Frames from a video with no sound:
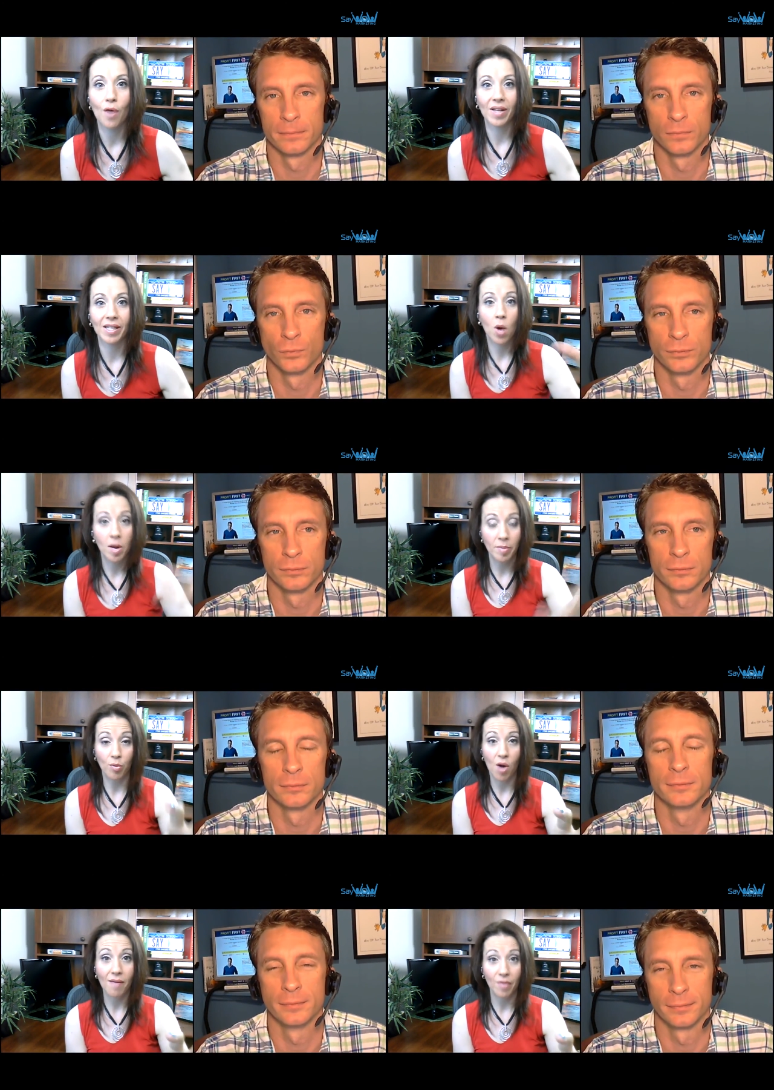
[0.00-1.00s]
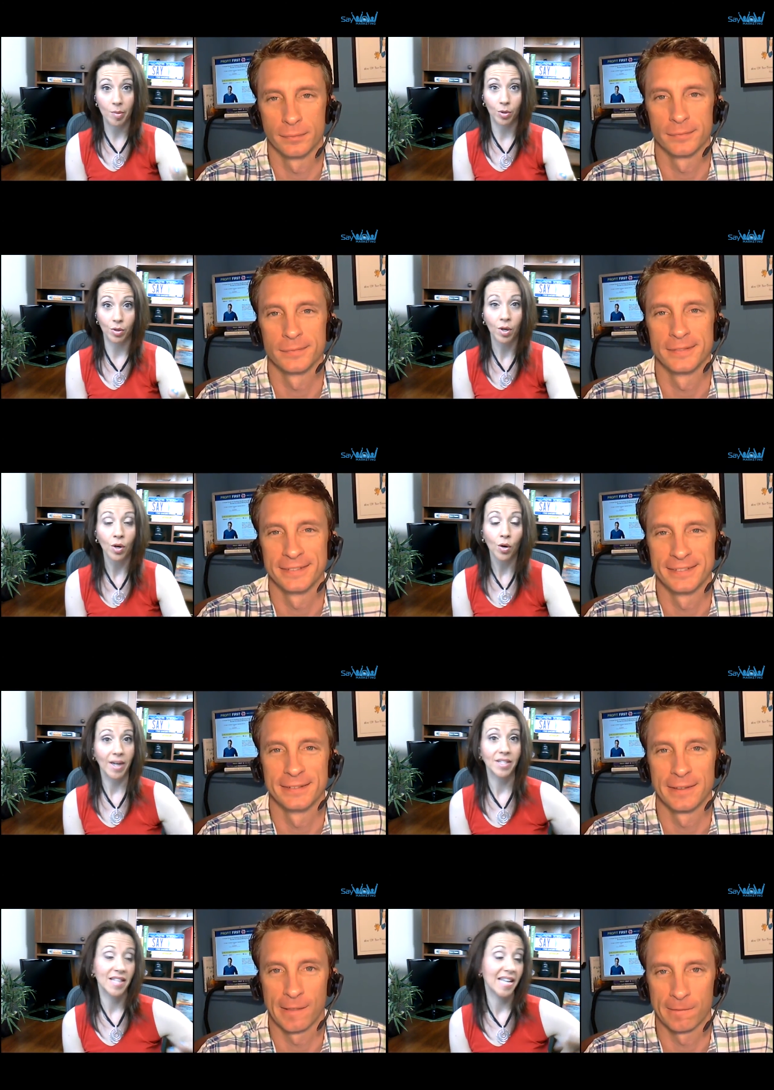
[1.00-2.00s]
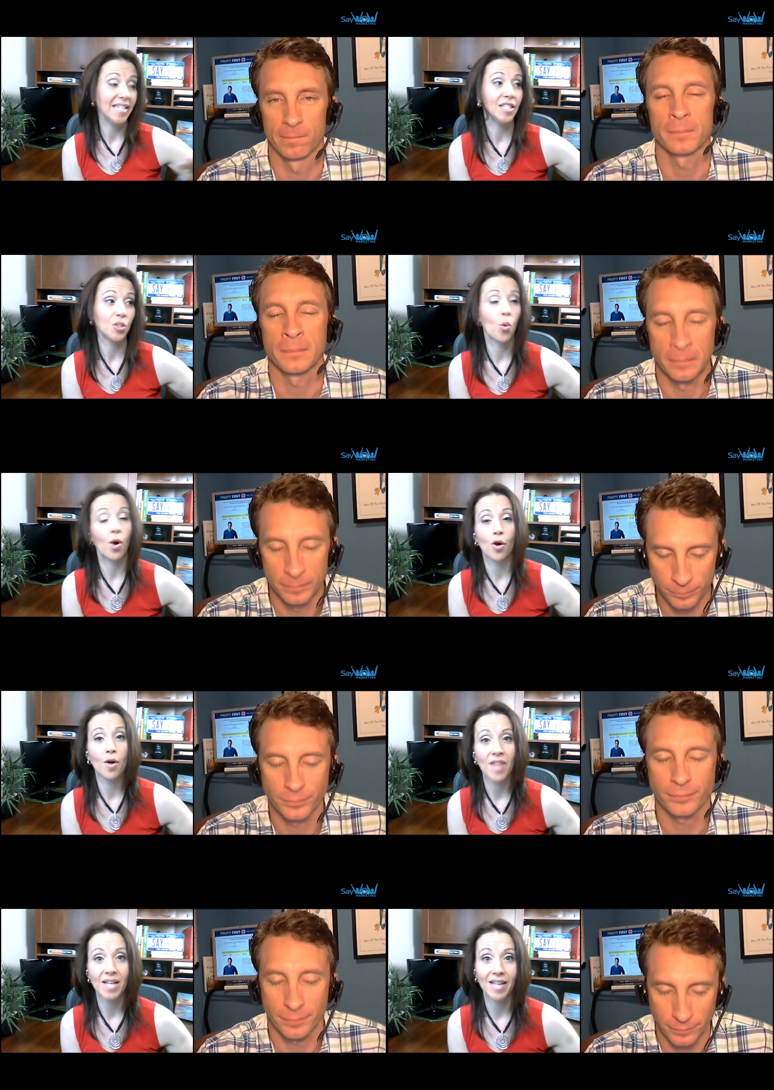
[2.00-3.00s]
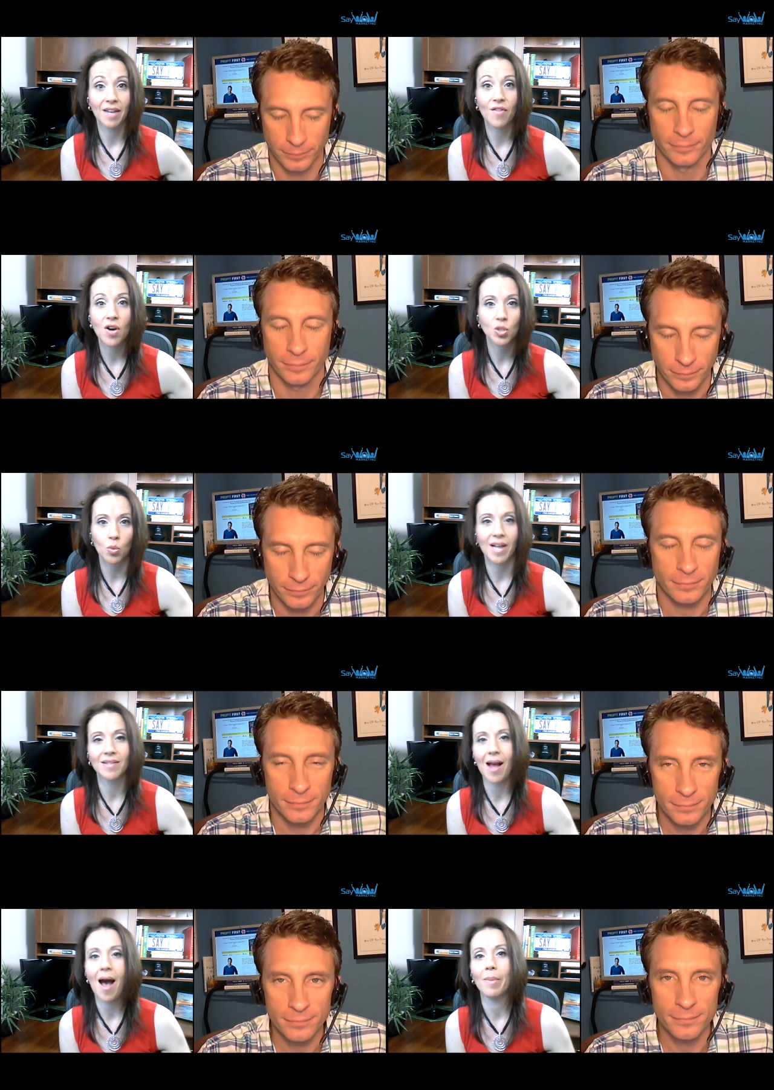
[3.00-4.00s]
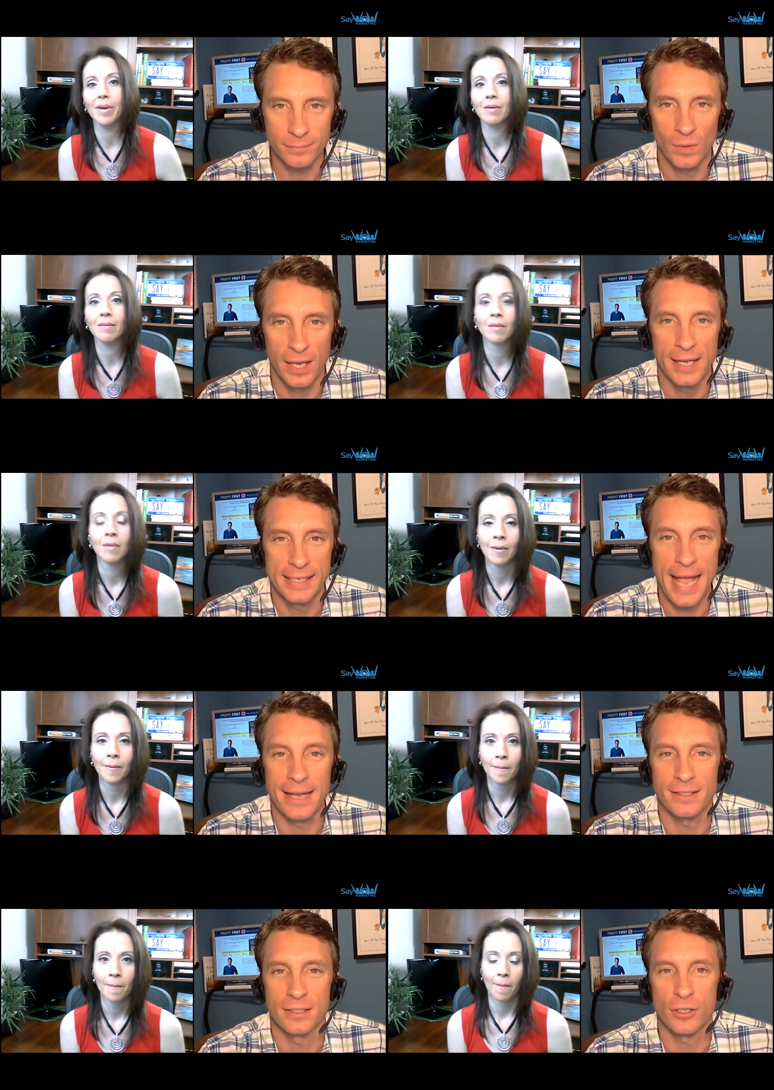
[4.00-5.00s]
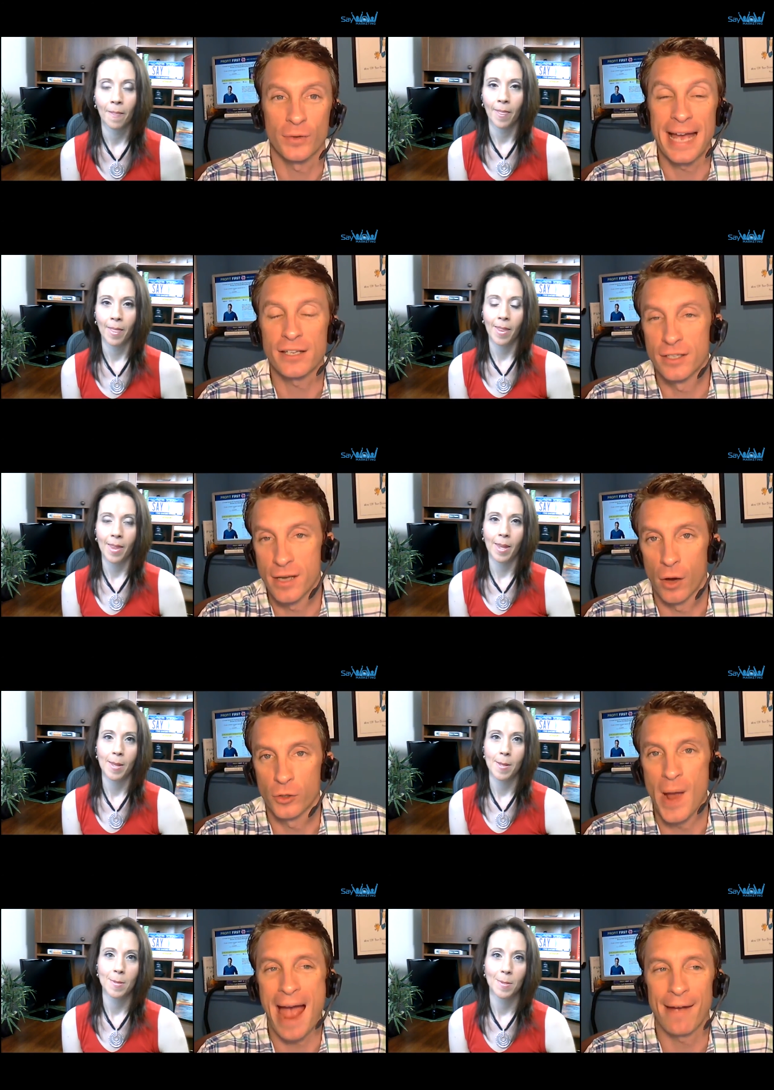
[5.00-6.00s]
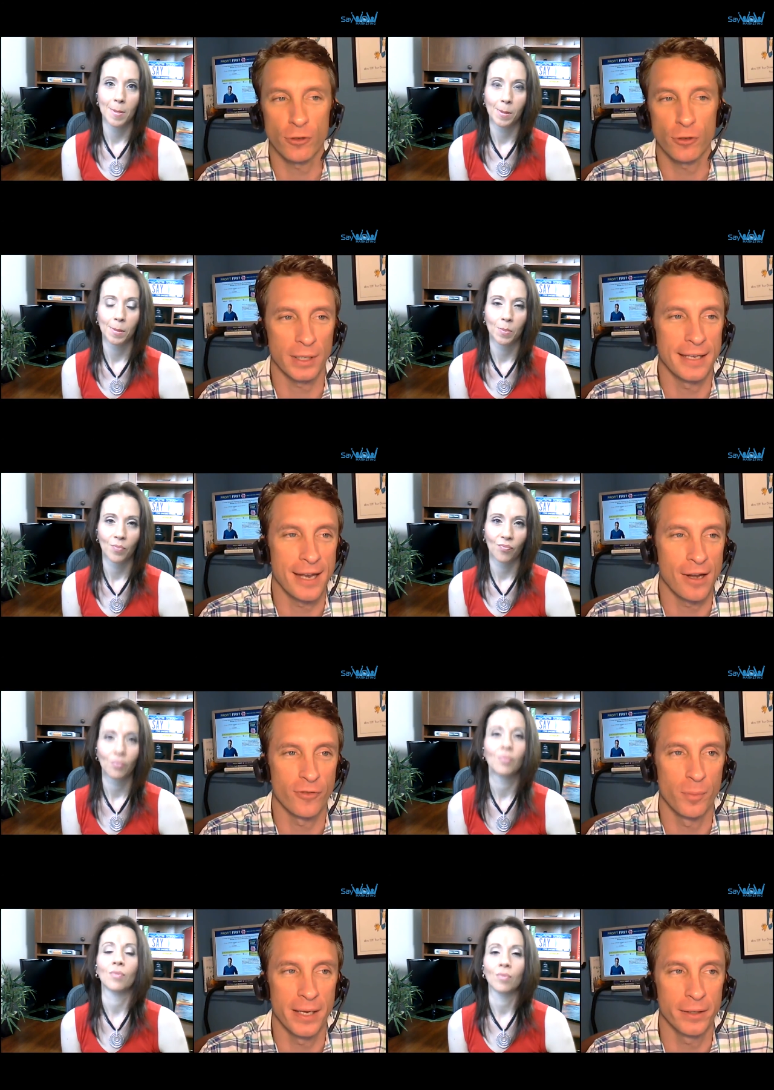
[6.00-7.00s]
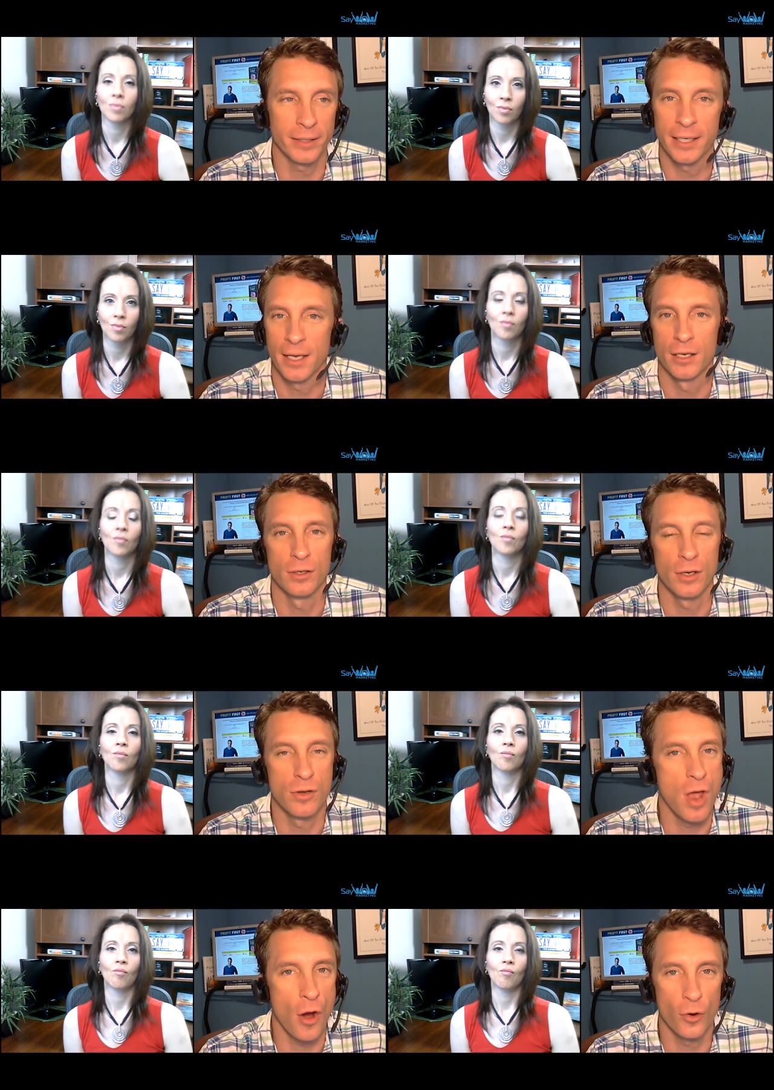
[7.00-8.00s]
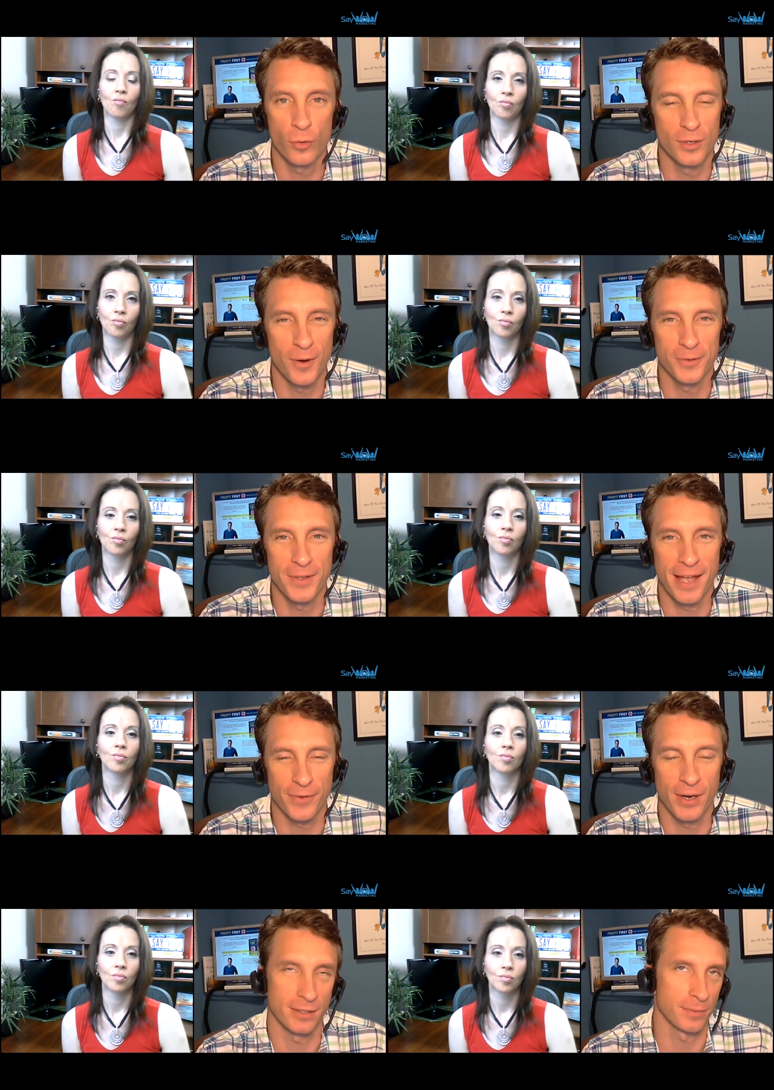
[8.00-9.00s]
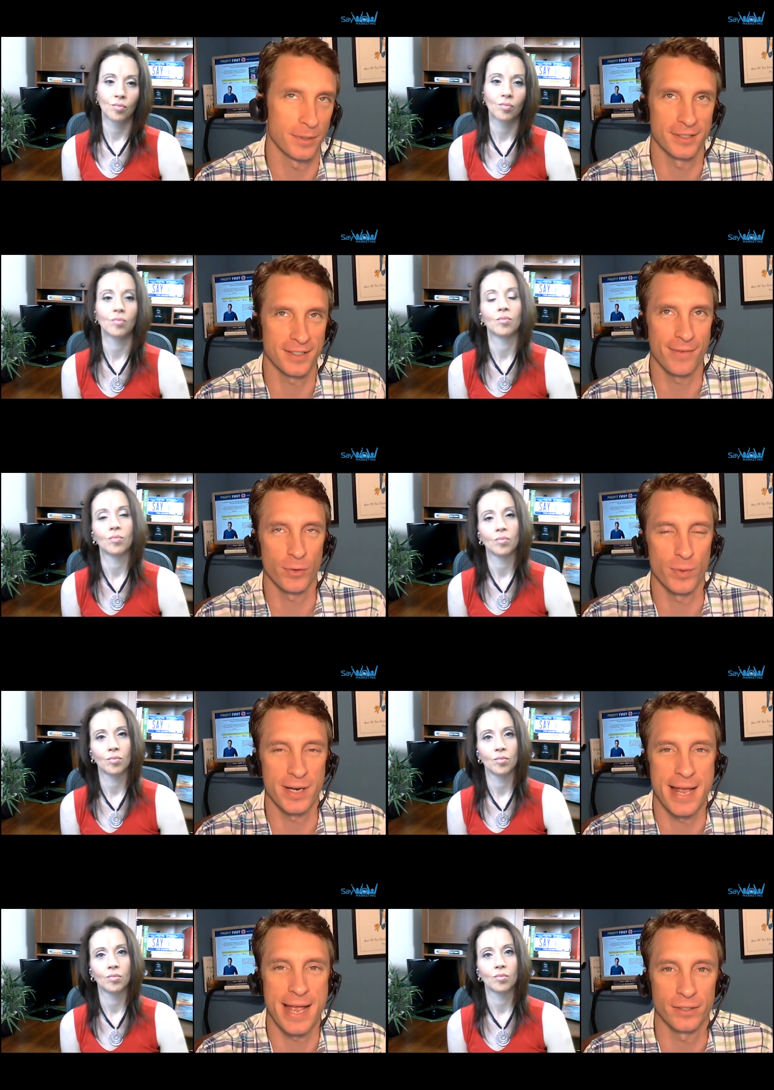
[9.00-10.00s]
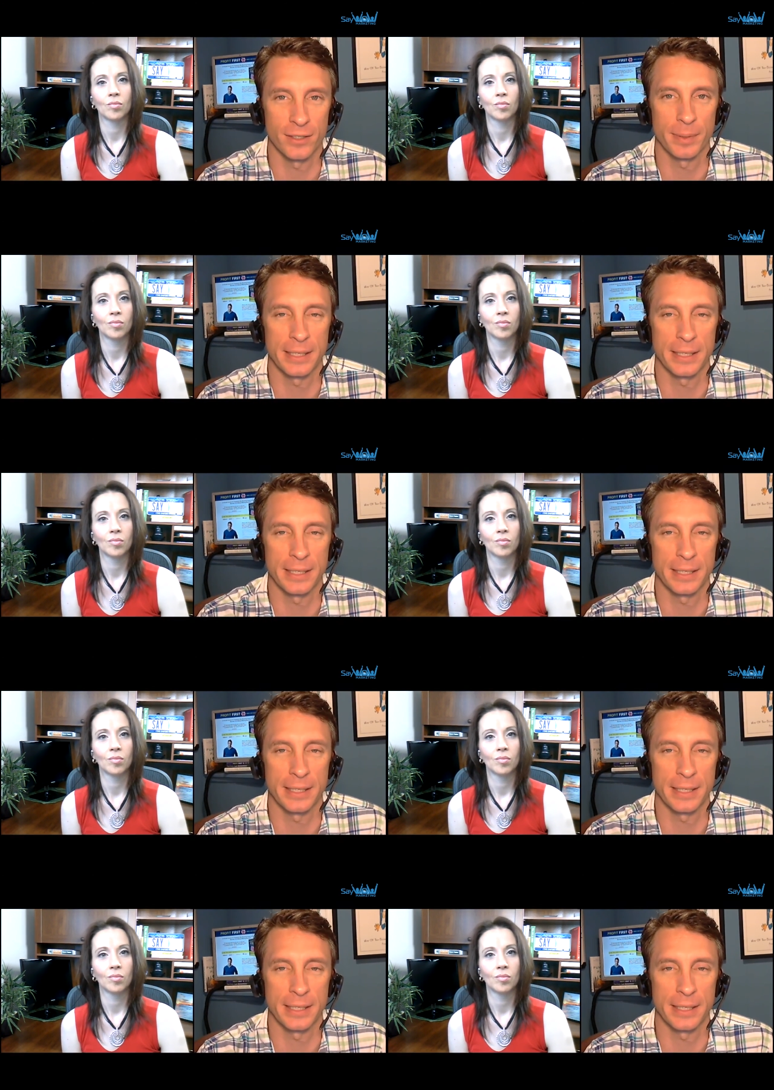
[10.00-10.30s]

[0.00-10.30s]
Speaker 1: off? Like they want to be profitable, right? Do they need to work off that debt first? What has to happen?
Speaker 2: Yes. So yes and no. You have to work that debt off immediately. No, you don't do that first, which is kind of a weird answer. But